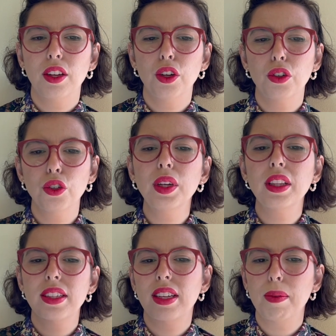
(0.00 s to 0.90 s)
you're doing
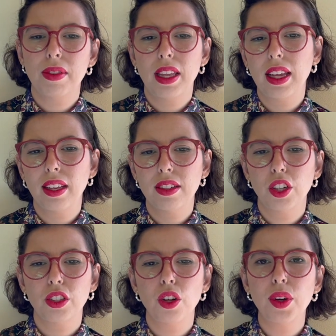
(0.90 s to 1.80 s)
the same things,
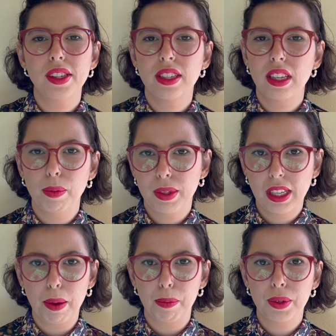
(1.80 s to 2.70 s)
it's always the same
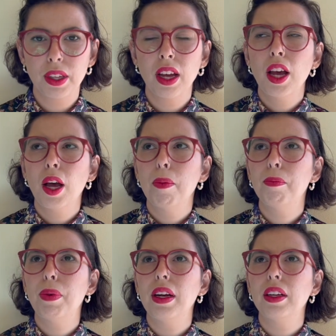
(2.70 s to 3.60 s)
steps,
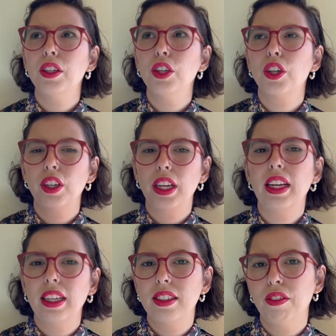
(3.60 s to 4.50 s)
but you're
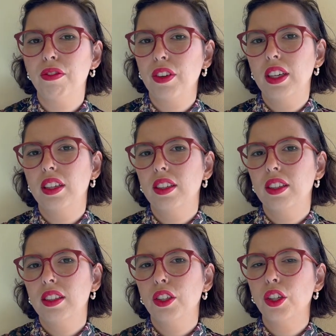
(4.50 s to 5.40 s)
creating different,
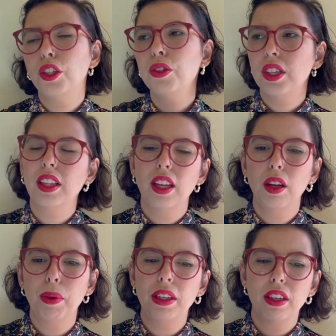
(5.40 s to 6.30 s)
you're using
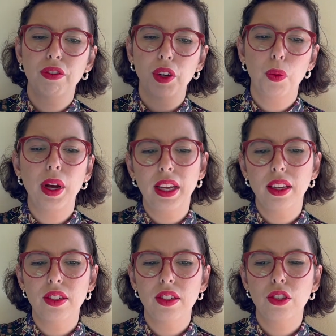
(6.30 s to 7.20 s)
them in different
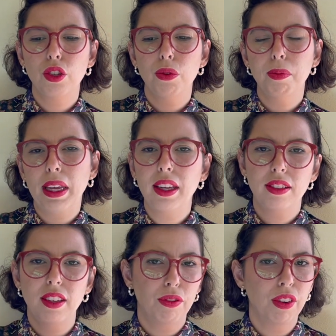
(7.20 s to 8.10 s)
ways to make
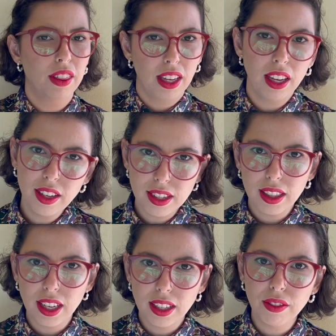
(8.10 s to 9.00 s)
different things at
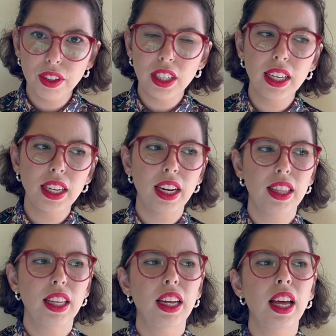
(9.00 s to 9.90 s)
the end of the day. And I
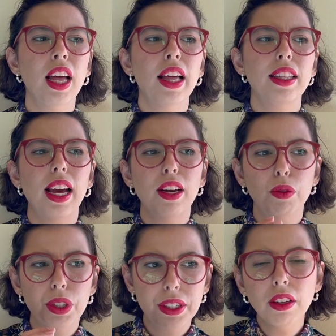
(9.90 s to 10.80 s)
think the end
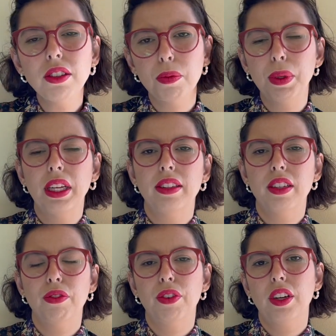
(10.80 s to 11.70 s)
result being
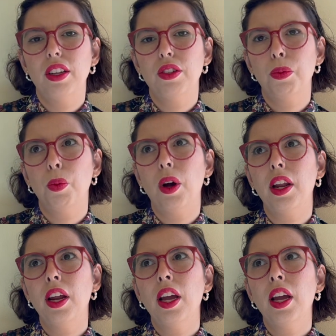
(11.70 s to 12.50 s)
different is what